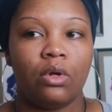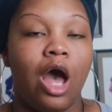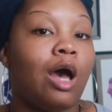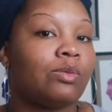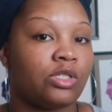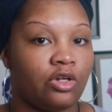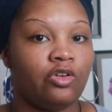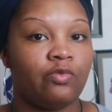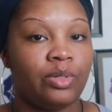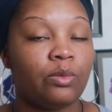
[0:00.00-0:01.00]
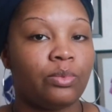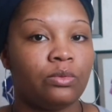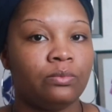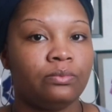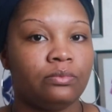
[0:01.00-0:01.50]
observe
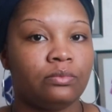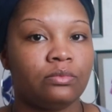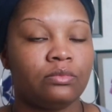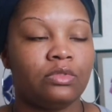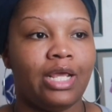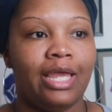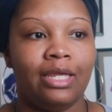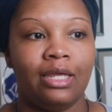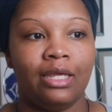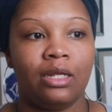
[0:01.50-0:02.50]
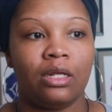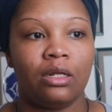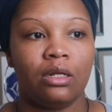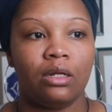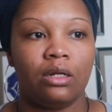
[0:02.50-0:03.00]
people, and
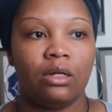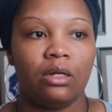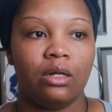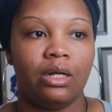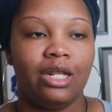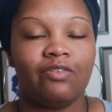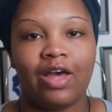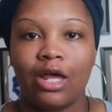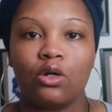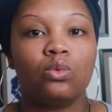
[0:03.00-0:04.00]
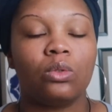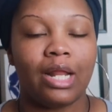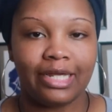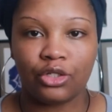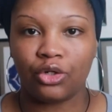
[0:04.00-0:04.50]
if I don't
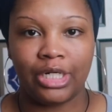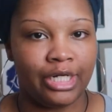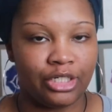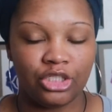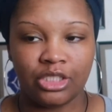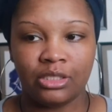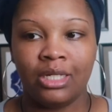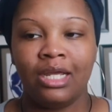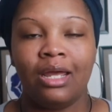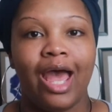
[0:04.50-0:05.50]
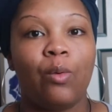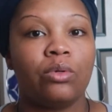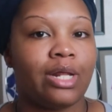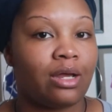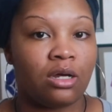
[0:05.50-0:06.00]
like your energy, I
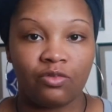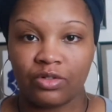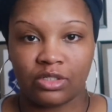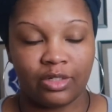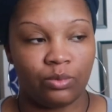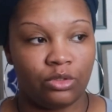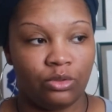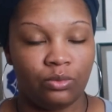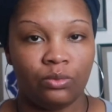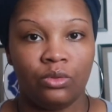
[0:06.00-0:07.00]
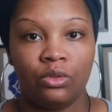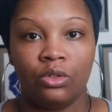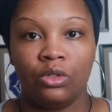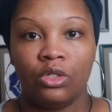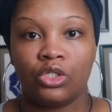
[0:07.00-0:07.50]
will not conversate with you.
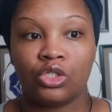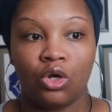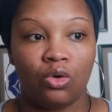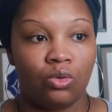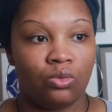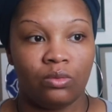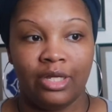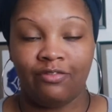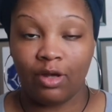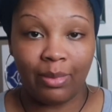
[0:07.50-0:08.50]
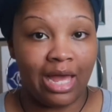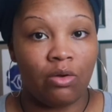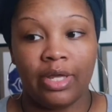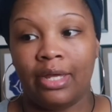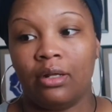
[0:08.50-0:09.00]
So if I'm
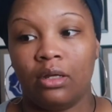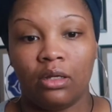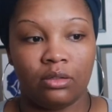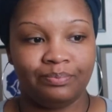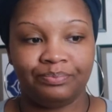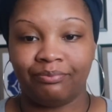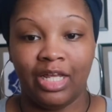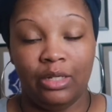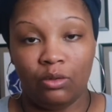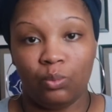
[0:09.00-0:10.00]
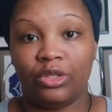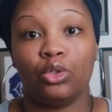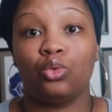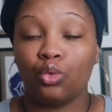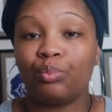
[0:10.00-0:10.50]
out at with a
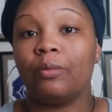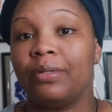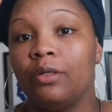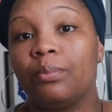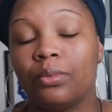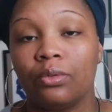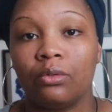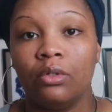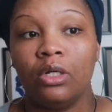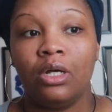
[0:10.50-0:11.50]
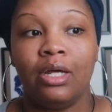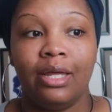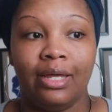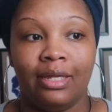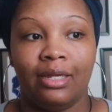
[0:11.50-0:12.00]
group of people
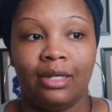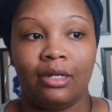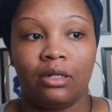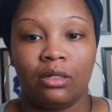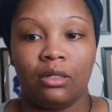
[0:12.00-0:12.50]
and